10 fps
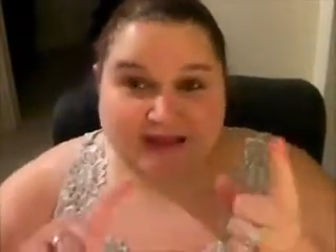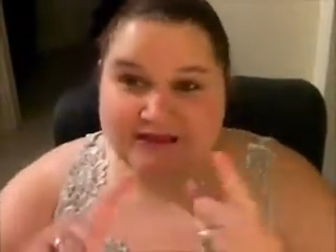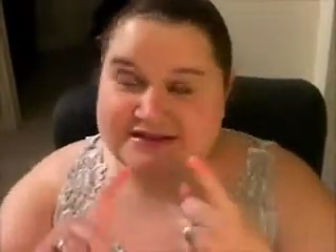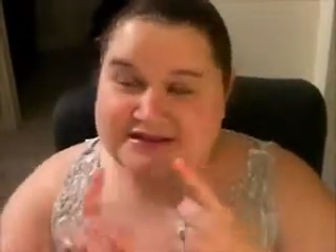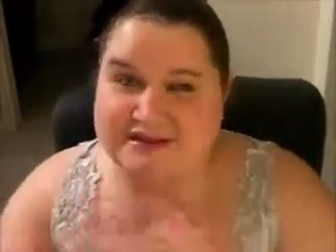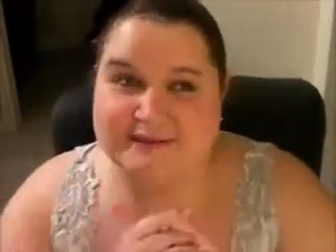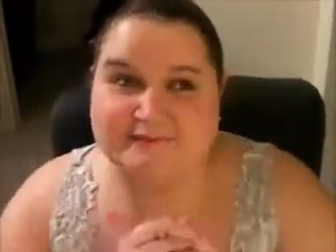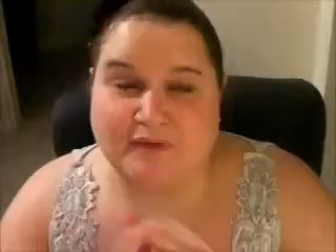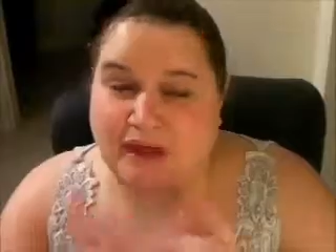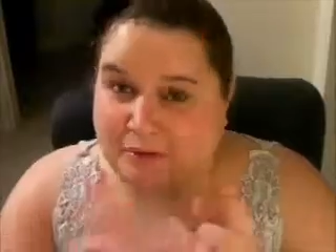Let's see,
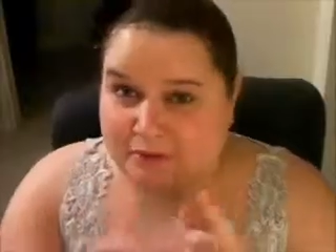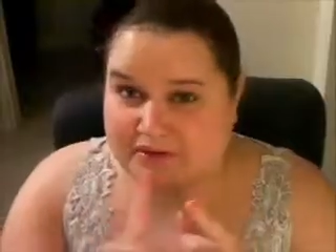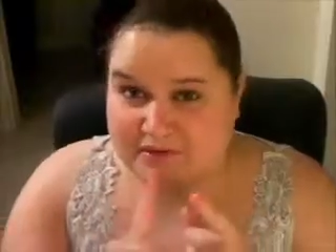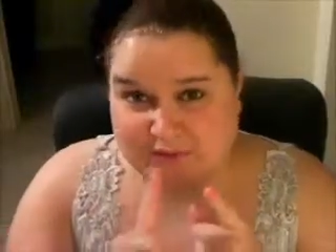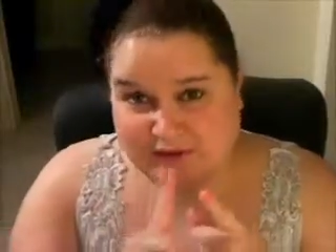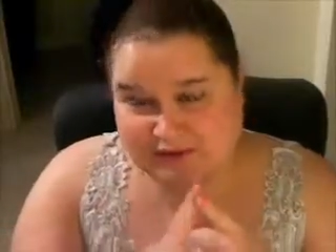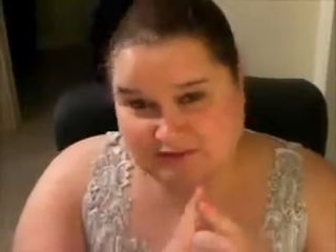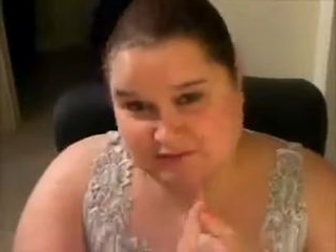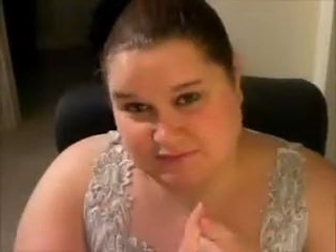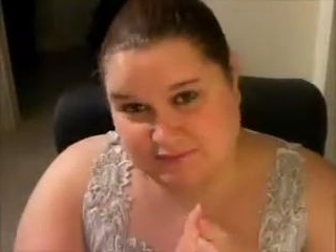I wanted to be a
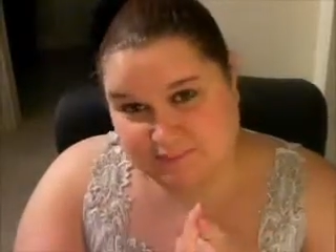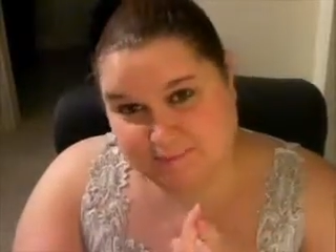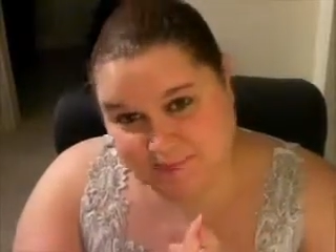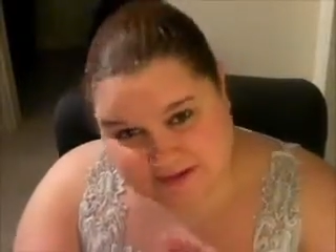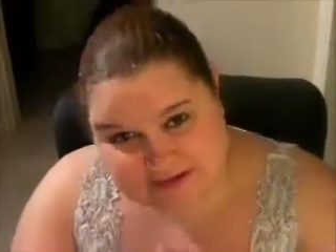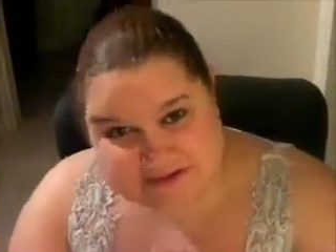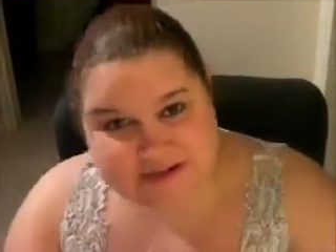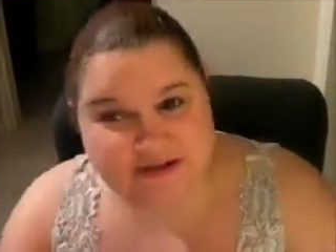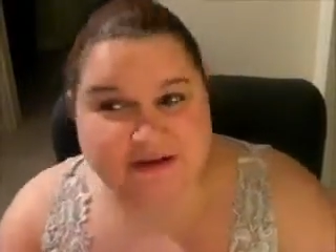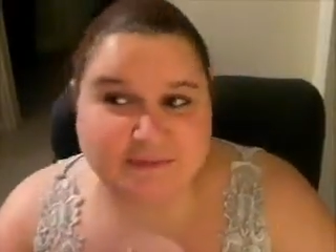
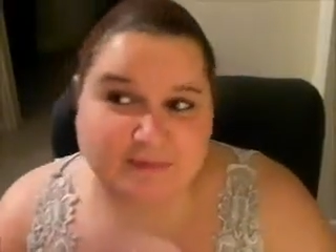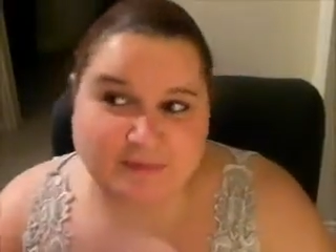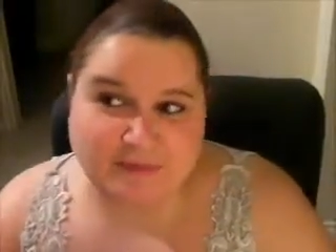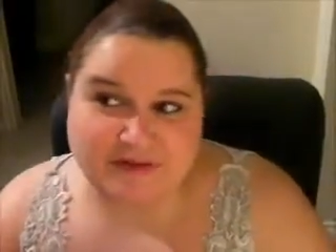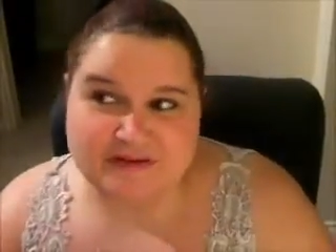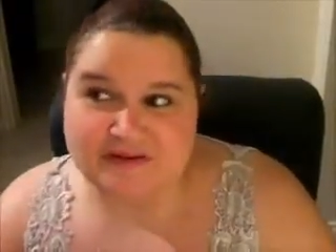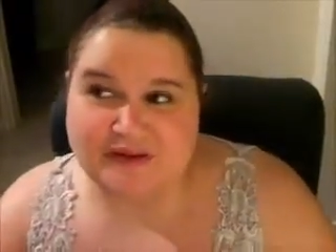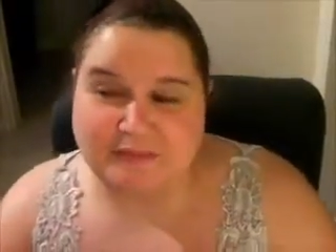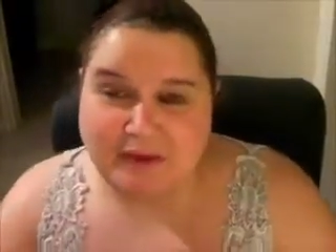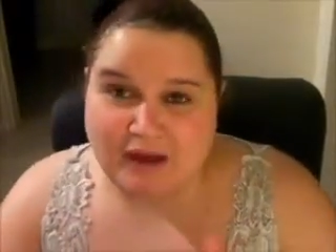minister at one point in
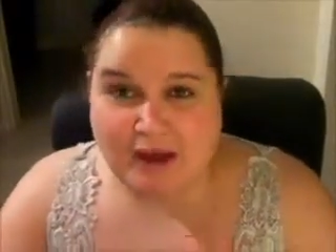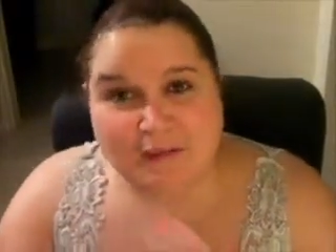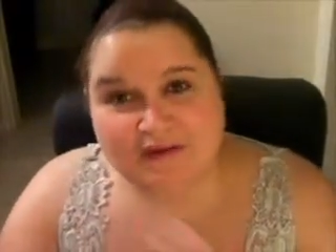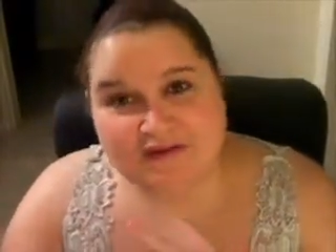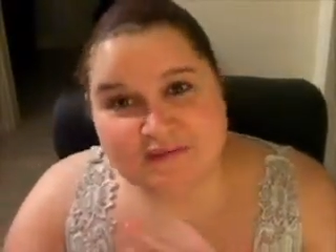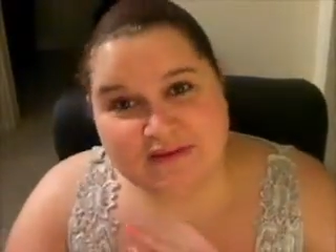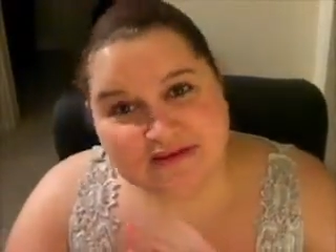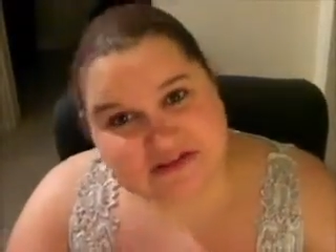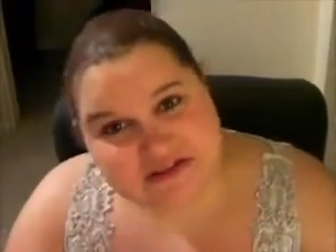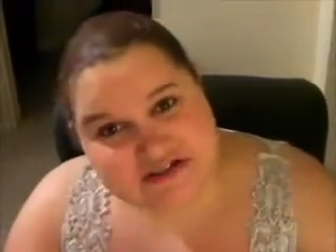time. I wanted to
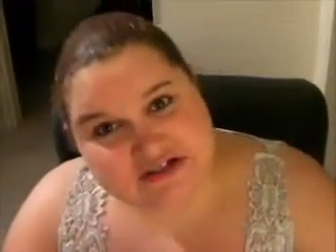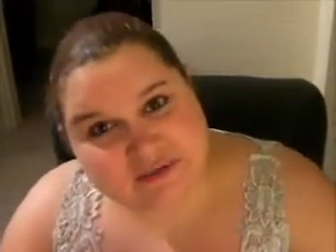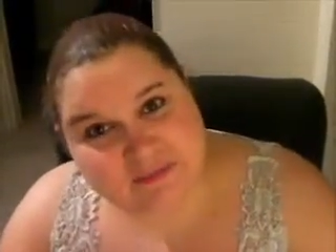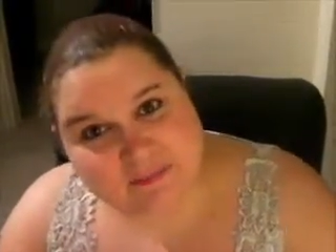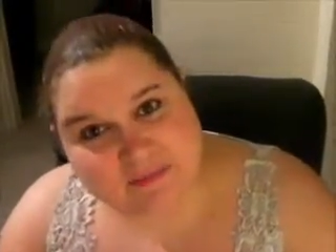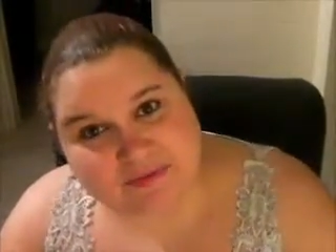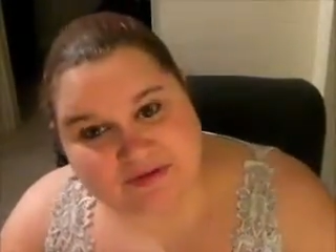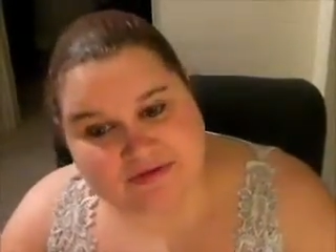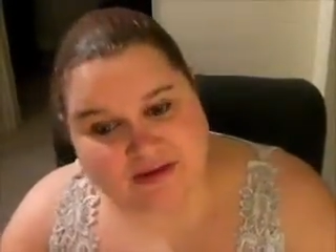be a teacher at one point in